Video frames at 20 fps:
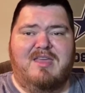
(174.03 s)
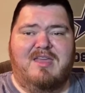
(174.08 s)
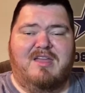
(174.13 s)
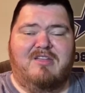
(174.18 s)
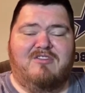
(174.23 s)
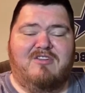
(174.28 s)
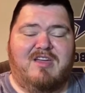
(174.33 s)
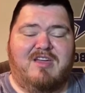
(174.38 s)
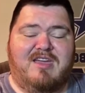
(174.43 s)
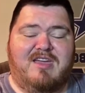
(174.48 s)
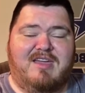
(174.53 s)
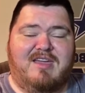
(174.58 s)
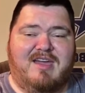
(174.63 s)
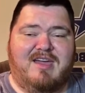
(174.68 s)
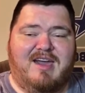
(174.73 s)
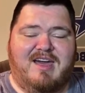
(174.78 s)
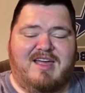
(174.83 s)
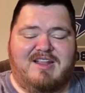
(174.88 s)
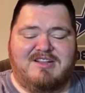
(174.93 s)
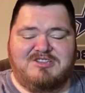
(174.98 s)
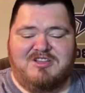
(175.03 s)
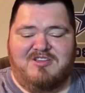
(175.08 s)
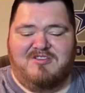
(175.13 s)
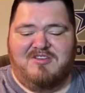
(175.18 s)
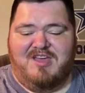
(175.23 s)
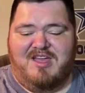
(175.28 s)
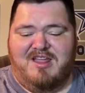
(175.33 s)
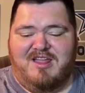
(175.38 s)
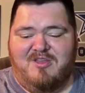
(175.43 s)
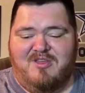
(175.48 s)
I got it just
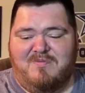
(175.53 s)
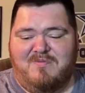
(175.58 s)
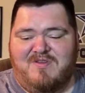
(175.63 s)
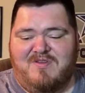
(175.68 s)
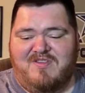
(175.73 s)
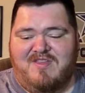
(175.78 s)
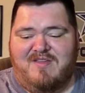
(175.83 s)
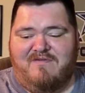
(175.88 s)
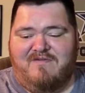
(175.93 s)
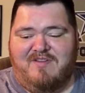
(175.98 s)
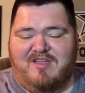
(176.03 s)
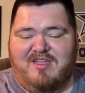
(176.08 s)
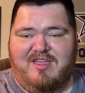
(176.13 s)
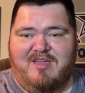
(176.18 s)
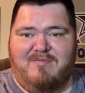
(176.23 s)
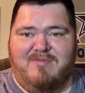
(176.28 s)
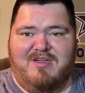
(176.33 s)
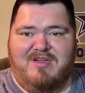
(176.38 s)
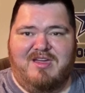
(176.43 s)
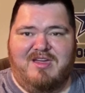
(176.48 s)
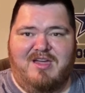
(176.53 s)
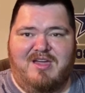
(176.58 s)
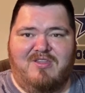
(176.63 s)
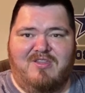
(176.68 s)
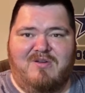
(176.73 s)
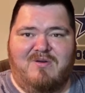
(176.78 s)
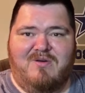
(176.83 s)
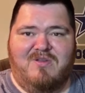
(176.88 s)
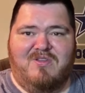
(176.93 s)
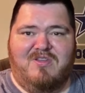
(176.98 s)
kind of specifically because
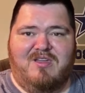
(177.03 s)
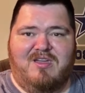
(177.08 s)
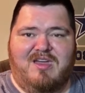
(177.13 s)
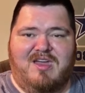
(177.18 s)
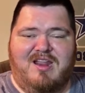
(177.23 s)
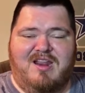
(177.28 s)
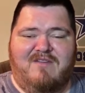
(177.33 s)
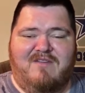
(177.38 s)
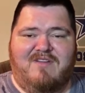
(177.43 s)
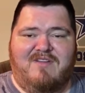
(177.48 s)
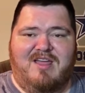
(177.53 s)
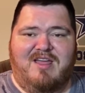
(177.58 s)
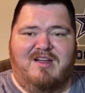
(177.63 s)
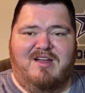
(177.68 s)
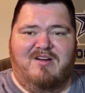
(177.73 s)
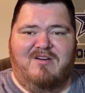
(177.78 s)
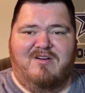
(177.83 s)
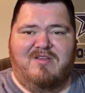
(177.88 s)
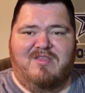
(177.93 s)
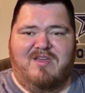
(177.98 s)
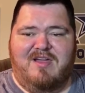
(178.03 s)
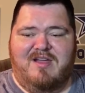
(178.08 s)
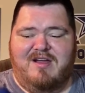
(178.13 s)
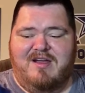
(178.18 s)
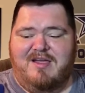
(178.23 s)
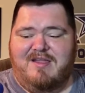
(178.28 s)
it was a kind of an error there.